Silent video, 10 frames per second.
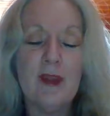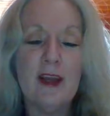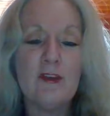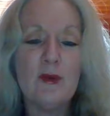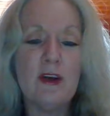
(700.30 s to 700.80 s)

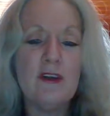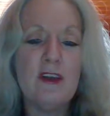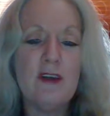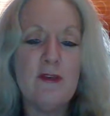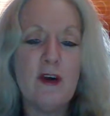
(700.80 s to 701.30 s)
as we
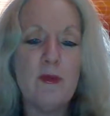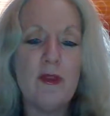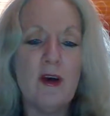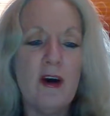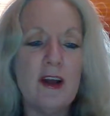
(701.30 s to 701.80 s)
identify with
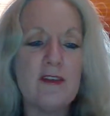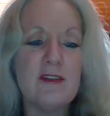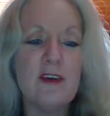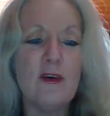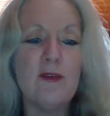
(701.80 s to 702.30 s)
the higher
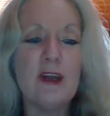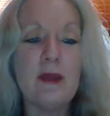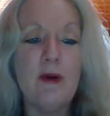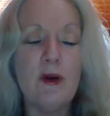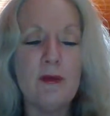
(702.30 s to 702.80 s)
self
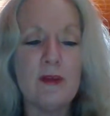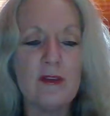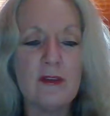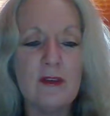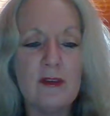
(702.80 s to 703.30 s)
in moments.